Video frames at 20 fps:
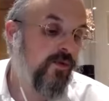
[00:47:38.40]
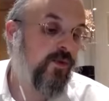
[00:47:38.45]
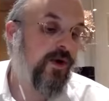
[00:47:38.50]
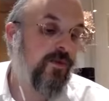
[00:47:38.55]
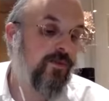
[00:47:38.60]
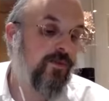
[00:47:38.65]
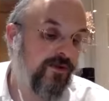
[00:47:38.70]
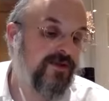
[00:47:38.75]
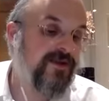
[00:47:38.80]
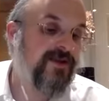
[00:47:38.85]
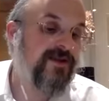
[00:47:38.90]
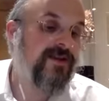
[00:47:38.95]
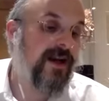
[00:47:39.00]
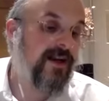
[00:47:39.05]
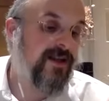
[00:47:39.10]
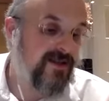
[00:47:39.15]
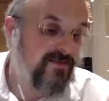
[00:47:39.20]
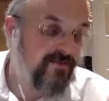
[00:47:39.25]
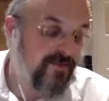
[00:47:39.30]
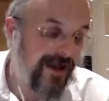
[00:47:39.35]
a person
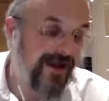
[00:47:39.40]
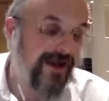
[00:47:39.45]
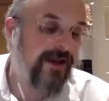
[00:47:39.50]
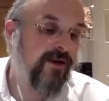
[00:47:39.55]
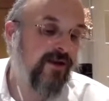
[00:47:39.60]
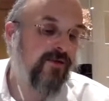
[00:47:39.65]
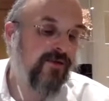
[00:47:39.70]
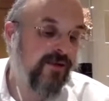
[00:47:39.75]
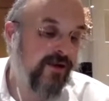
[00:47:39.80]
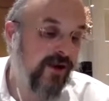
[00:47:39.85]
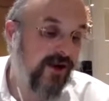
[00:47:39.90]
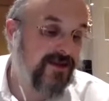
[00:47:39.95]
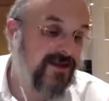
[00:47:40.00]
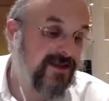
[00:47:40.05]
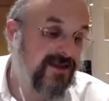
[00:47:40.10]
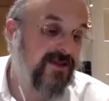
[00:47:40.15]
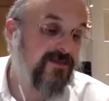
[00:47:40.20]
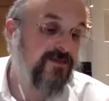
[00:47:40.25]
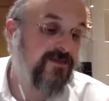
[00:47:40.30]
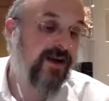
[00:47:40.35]
is paying for
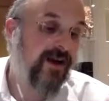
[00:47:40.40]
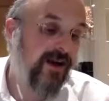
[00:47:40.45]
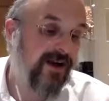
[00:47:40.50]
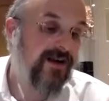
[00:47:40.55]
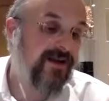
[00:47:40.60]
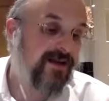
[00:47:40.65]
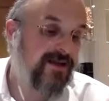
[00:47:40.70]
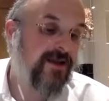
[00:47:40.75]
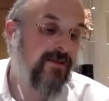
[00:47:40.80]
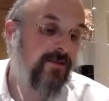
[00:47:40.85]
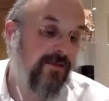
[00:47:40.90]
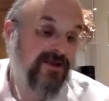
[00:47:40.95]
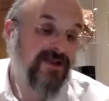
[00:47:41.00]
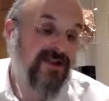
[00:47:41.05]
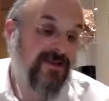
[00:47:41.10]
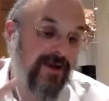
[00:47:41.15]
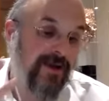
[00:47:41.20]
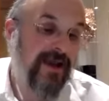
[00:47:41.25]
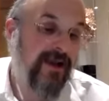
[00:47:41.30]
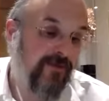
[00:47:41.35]
gozes is because a person's
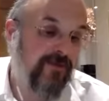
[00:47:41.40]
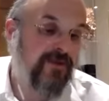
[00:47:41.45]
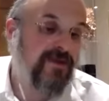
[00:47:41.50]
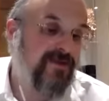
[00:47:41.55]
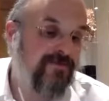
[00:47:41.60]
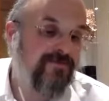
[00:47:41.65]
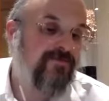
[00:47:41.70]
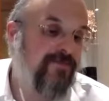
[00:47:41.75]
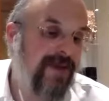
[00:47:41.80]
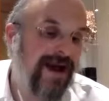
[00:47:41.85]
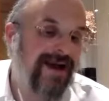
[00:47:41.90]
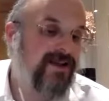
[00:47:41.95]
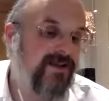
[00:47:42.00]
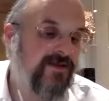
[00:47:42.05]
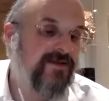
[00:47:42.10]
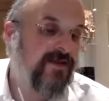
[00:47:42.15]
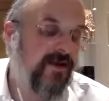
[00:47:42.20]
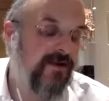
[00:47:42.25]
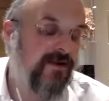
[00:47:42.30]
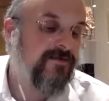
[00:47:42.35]
paying for these massive
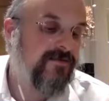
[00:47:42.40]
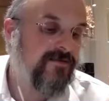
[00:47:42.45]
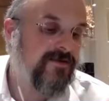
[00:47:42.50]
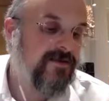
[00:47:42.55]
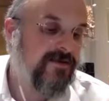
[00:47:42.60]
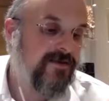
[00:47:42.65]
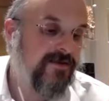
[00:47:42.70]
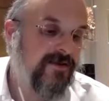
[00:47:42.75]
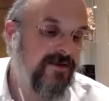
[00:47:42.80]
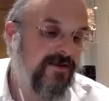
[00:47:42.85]
stones